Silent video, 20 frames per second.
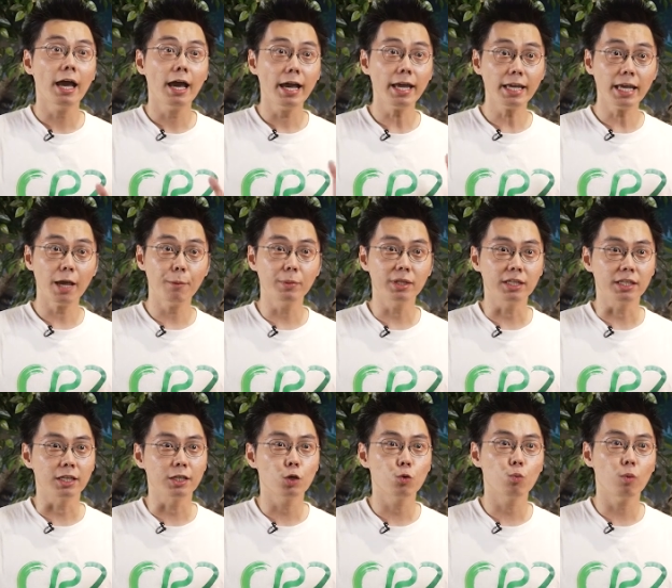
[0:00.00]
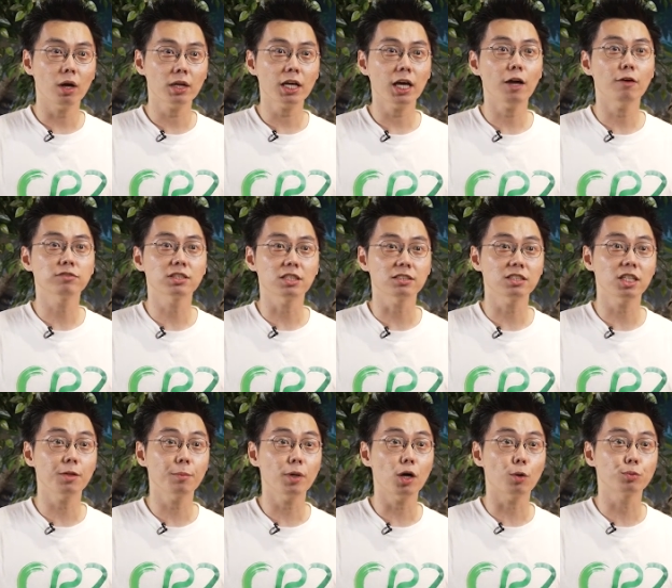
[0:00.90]
Hey Emily, what kind of
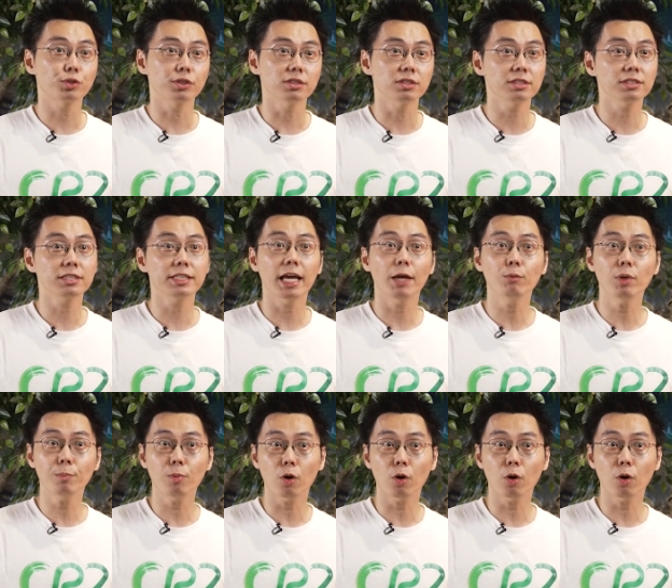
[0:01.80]
sustainable options can we